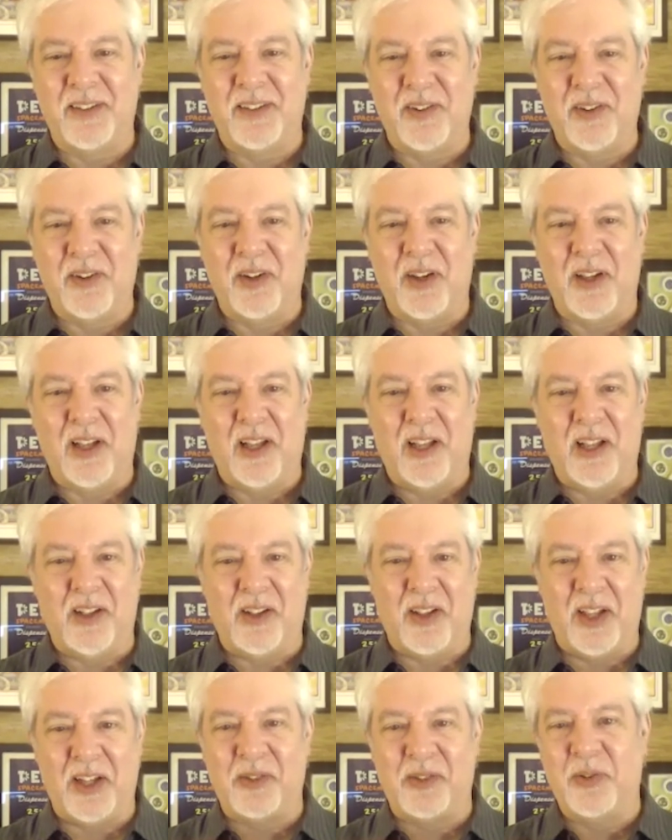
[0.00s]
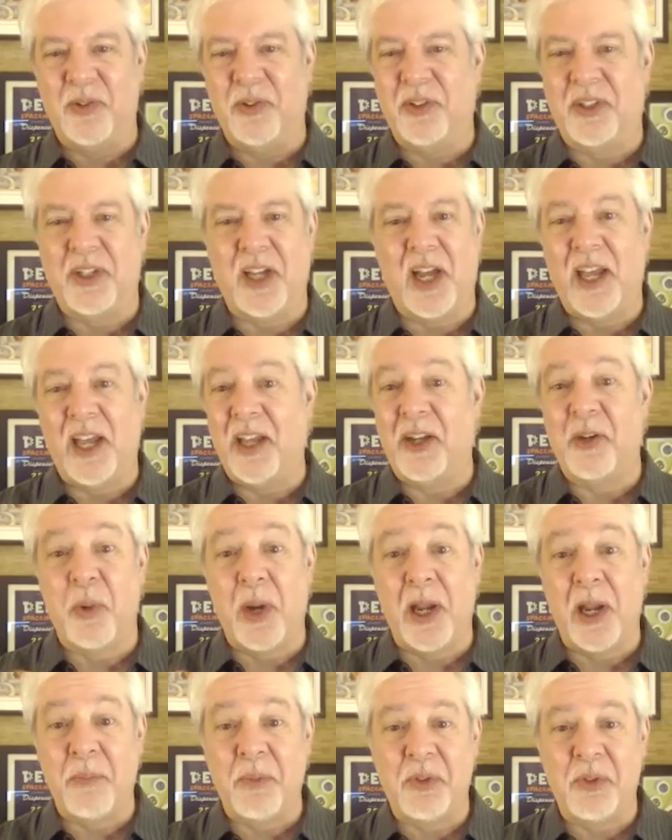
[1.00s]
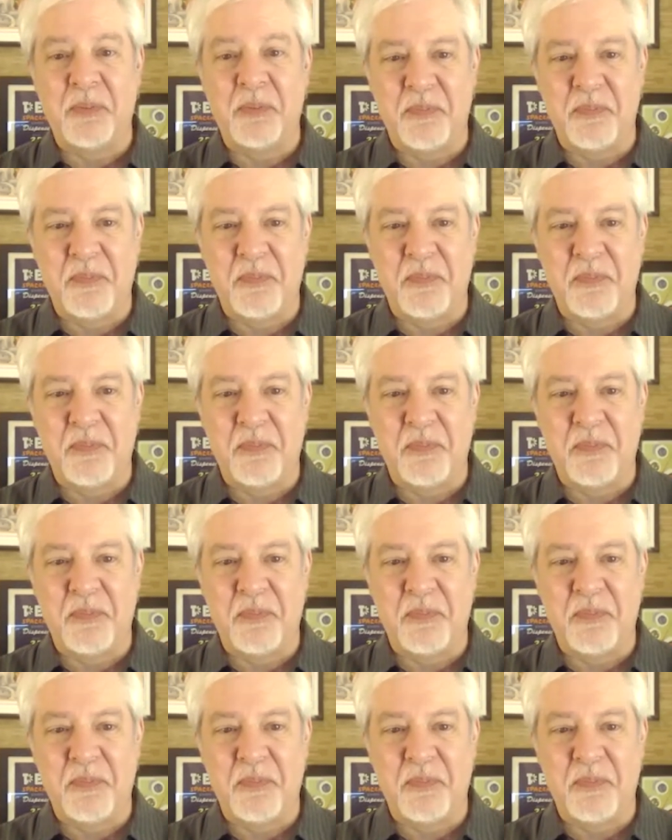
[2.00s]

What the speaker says: they're electrodiagrams.